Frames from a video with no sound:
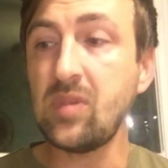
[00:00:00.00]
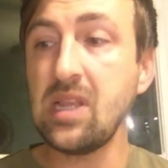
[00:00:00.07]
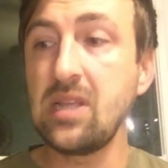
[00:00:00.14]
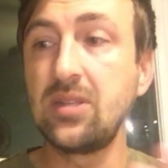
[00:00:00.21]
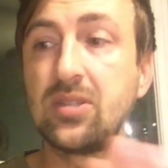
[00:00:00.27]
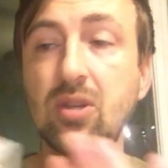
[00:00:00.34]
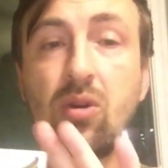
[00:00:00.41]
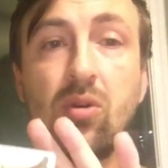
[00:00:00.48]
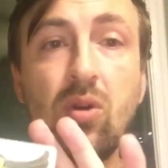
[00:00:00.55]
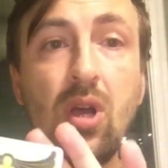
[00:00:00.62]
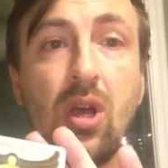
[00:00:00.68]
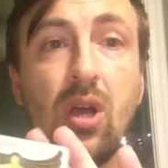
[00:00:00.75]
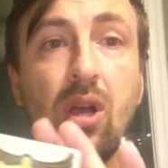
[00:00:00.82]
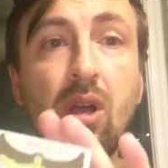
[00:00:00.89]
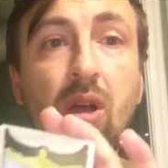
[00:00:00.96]
So
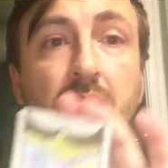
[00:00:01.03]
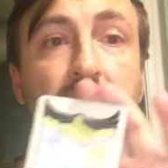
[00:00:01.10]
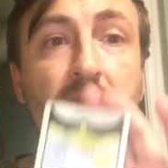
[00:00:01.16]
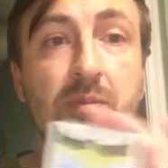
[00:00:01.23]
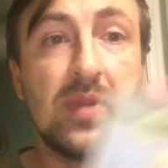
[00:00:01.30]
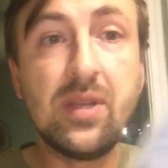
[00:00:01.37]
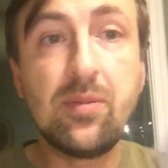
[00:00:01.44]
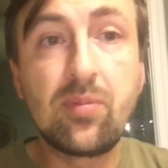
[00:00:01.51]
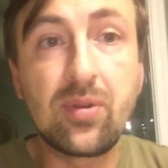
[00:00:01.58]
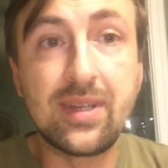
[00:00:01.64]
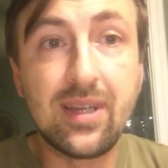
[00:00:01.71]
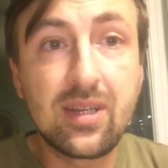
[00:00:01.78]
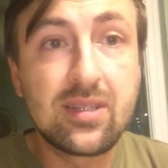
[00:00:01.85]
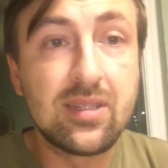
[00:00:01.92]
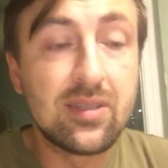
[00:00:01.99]
to be
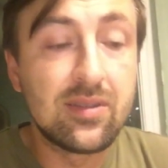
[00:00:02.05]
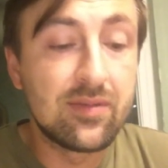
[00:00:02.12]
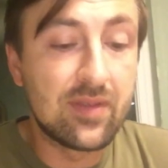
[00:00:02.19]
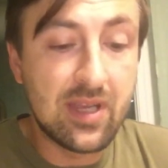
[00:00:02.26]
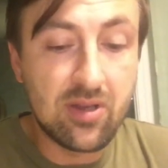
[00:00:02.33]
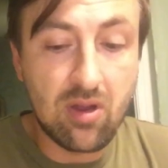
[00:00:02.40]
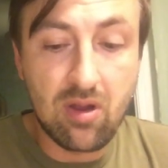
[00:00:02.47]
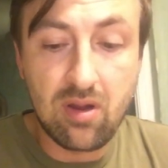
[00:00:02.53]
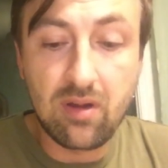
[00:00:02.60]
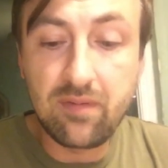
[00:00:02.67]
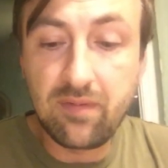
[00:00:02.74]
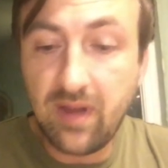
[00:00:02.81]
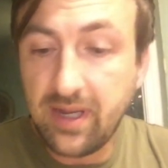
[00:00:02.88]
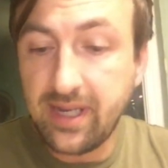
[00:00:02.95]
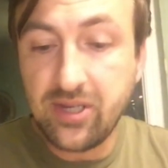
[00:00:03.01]
productive in our
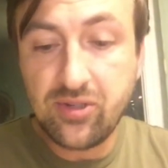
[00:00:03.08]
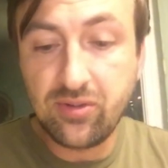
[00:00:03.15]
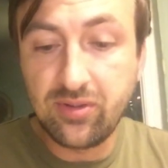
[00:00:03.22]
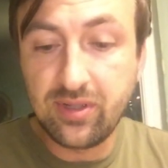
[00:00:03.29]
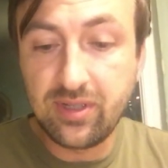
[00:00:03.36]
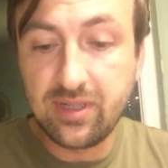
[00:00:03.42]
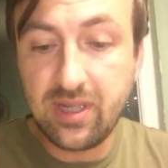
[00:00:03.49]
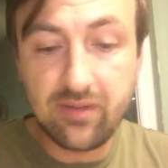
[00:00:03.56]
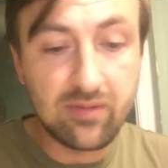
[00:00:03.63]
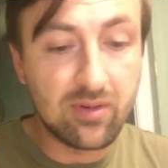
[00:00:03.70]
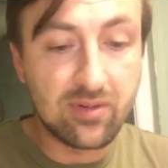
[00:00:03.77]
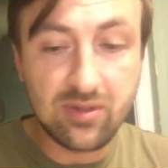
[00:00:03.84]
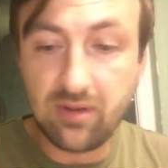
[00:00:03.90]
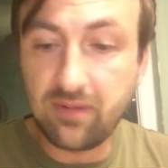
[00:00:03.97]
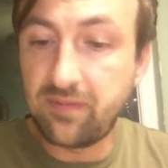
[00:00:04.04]
financial
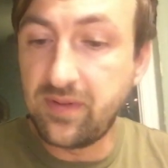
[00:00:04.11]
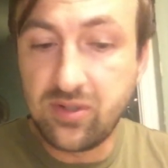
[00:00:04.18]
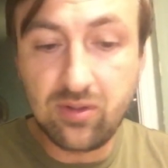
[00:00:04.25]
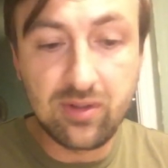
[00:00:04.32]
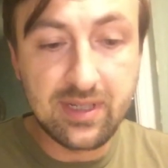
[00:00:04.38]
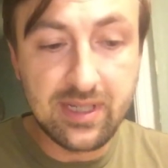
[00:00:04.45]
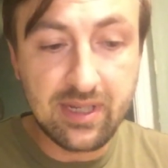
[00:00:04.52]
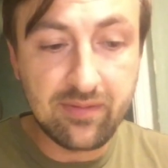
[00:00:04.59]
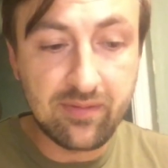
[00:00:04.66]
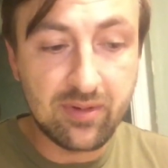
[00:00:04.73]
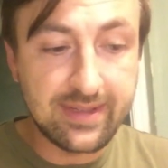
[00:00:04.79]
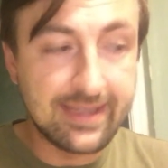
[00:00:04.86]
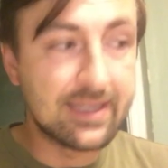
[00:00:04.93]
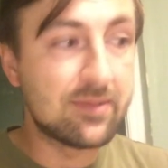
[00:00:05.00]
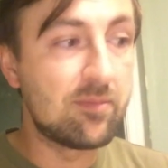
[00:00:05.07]
endeavors, our physical
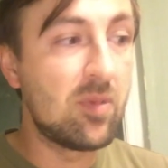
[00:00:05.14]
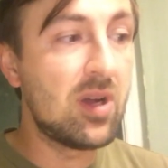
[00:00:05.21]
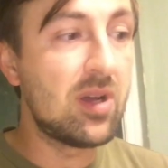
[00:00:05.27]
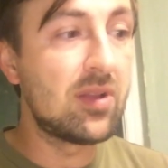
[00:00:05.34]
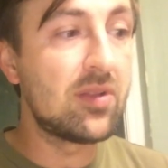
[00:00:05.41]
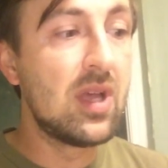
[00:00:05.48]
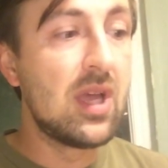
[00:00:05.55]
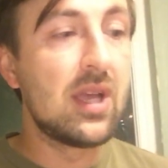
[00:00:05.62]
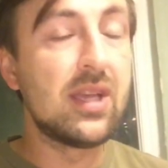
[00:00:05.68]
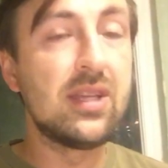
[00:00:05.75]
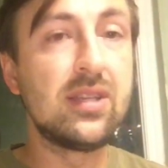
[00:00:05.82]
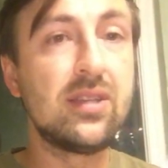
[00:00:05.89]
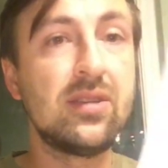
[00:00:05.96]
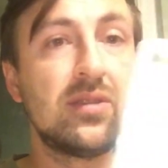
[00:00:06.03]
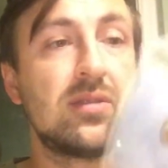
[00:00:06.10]
endeavors this month,
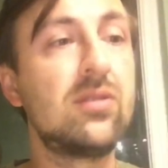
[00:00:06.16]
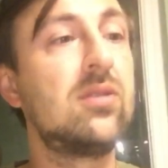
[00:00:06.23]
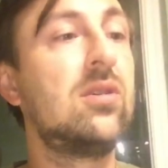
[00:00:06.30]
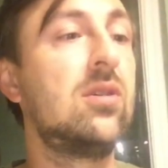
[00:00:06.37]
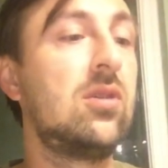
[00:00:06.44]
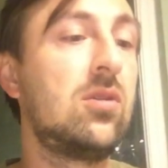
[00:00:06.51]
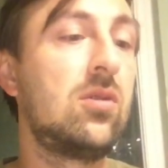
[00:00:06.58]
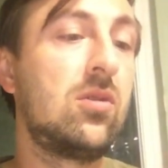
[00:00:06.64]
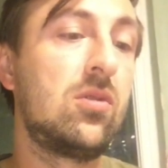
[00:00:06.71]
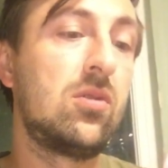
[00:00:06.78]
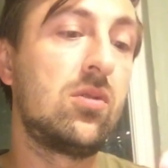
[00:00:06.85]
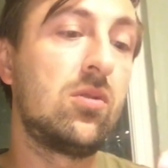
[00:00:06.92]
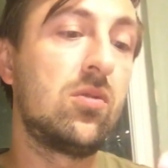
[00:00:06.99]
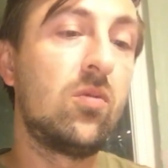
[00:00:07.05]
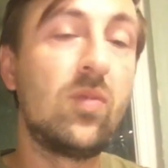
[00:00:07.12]
is
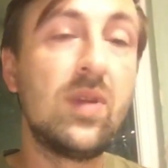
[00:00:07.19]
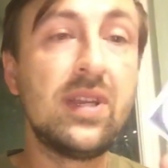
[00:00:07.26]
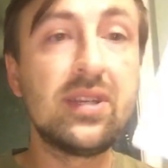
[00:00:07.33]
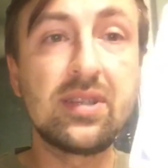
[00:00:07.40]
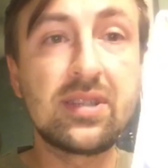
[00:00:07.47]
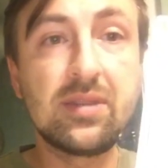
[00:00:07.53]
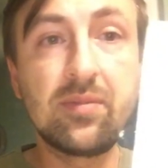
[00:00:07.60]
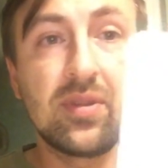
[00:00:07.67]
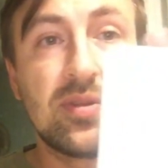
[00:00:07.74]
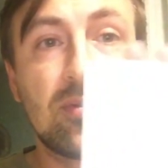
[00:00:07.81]
we just simply